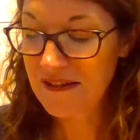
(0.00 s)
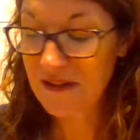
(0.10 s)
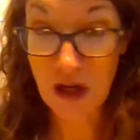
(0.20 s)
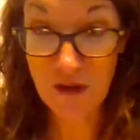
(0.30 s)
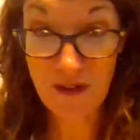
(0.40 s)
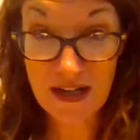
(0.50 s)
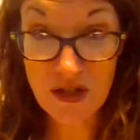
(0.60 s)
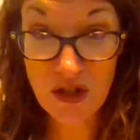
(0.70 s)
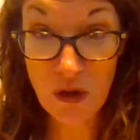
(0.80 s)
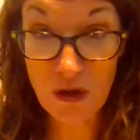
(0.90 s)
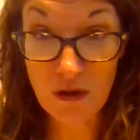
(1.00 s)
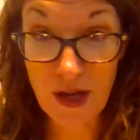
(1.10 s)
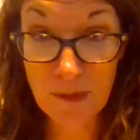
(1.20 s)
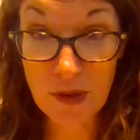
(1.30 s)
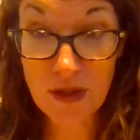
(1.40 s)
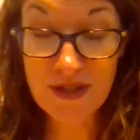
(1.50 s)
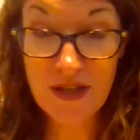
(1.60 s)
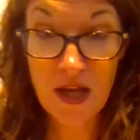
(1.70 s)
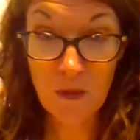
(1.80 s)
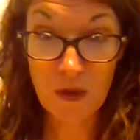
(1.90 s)
Are you ready to show your numbers?
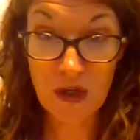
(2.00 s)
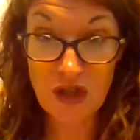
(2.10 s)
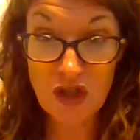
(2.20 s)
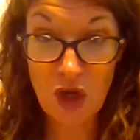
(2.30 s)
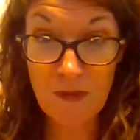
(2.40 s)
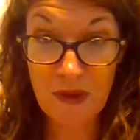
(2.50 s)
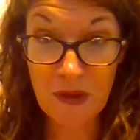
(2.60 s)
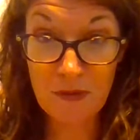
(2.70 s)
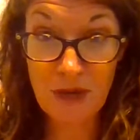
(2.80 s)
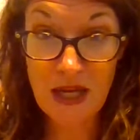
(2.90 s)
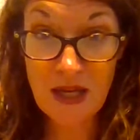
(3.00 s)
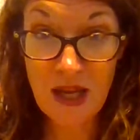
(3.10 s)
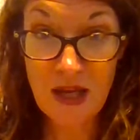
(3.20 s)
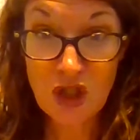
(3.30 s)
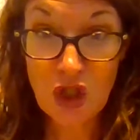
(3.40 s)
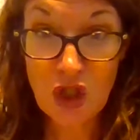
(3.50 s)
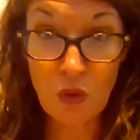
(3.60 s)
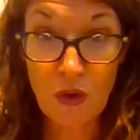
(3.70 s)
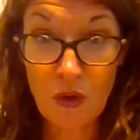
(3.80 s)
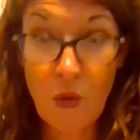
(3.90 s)
We're going to show them in 3, 2,
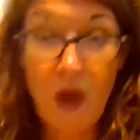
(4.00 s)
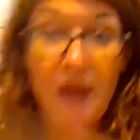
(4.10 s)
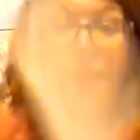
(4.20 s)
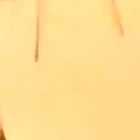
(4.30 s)
1.